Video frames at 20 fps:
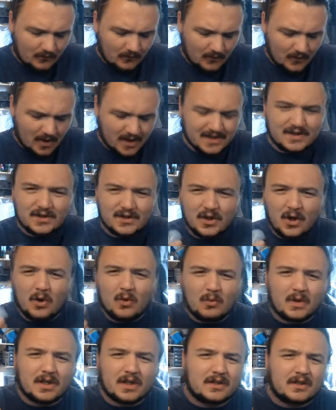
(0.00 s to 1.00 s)
is not
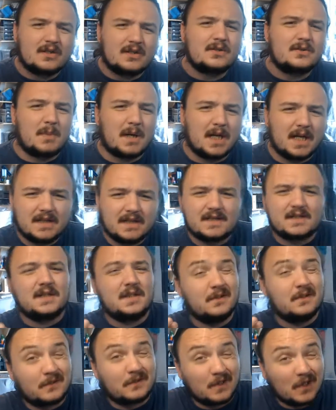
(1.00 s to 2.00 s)
one of those paints that
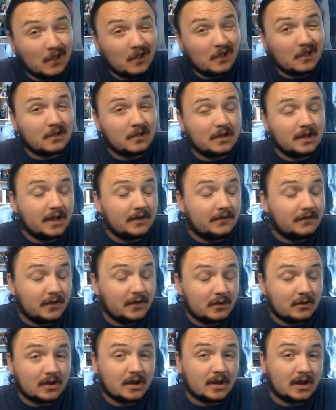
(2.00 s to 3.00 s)
you've got if you're
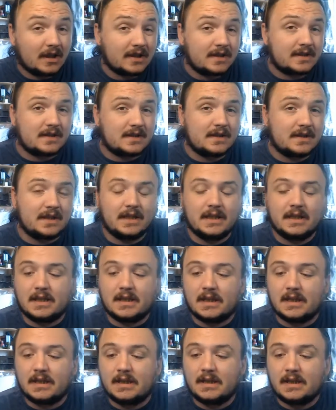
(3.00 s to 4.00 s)
collecting
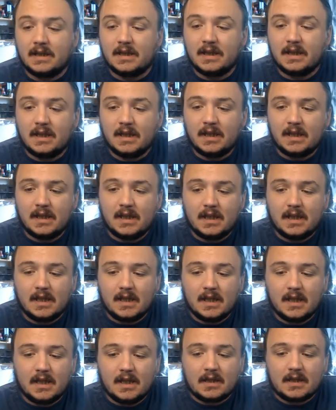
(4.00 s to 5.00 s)
the
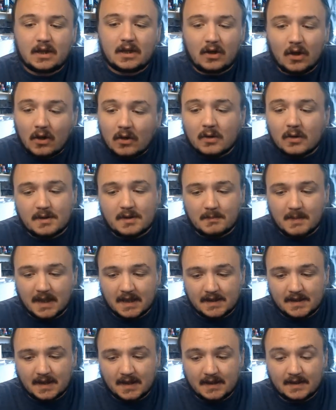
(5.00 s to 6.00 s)
Conquest
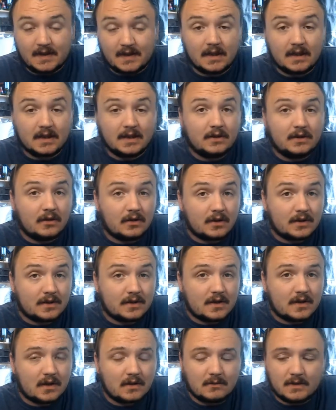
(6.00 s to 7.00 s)
magazine. Certainly not at the
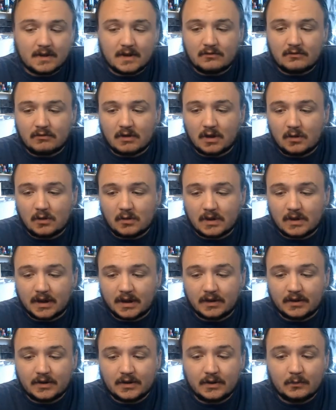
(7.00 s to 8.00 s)
time of this recording.
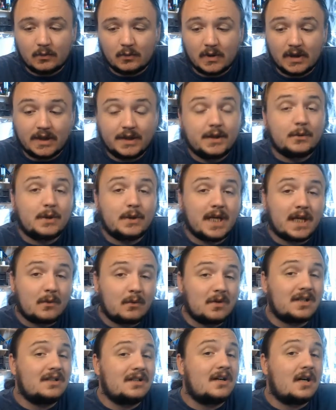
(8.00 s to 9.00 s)
Will you get
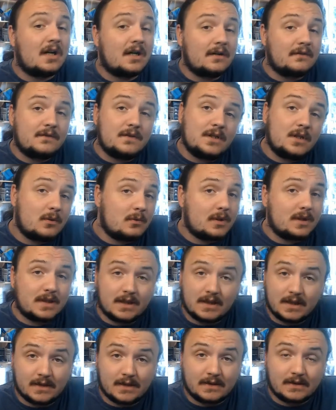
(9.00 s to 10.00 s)
one? I have no
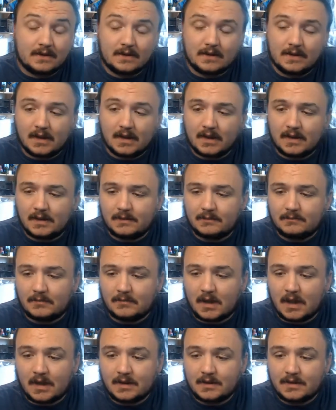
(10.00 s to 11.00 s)
idea.
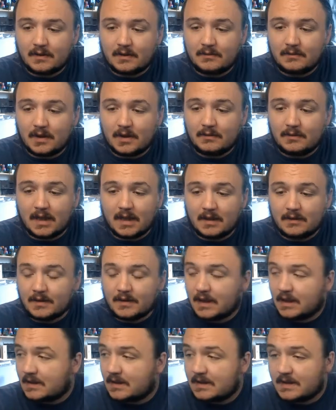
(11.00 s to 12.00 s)
I don't know how they're
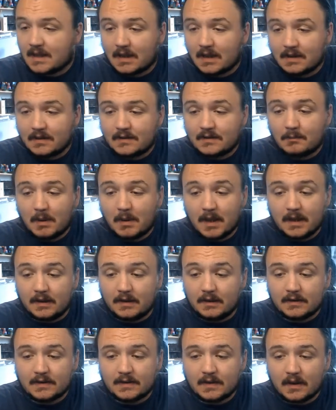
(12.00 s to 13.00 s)
going to tell you to paint.
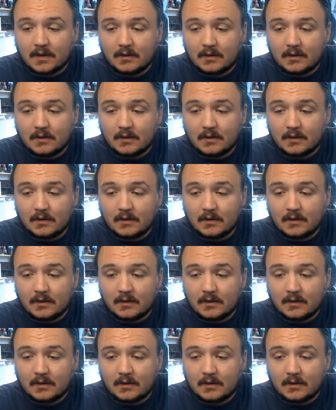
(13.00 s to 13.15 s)
So